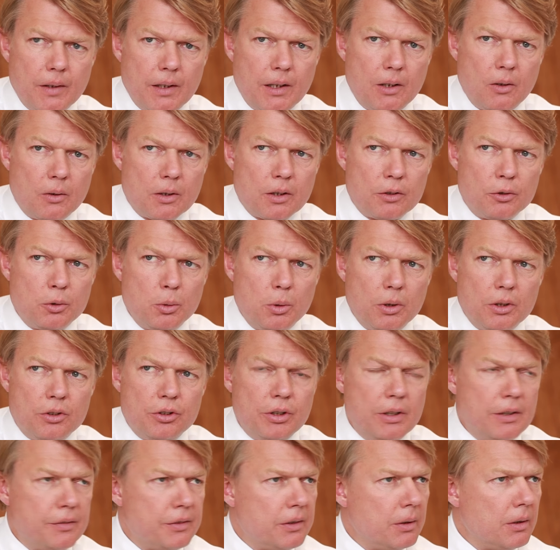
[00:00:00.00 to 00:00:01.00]
In order to
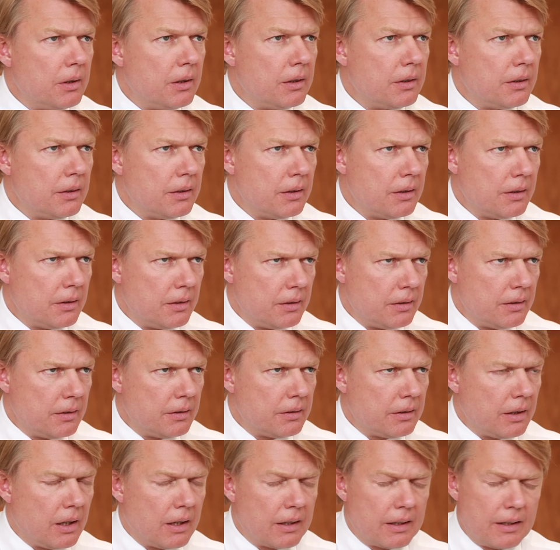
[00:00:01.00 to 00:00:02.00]
achieve the
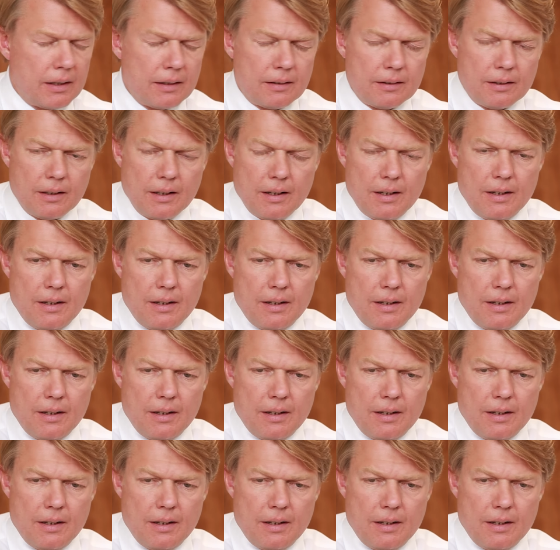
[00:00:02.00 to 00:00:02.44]
target,